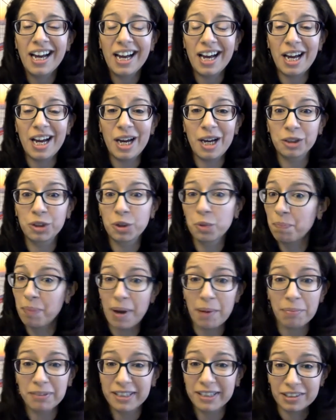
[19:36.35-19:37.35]
to
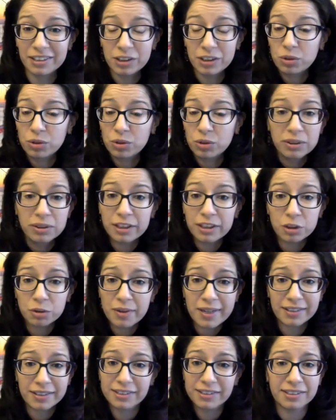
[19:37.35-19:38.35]
public school
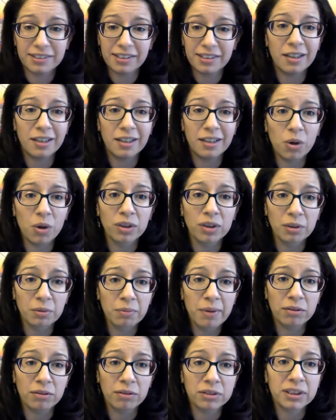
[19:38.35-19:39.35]
districts all
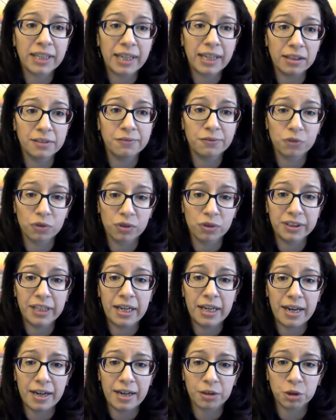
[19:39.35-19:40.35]
around California,
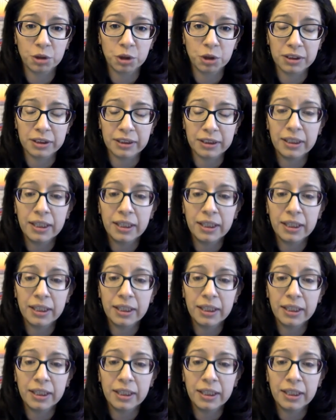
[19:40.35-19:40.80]
actually.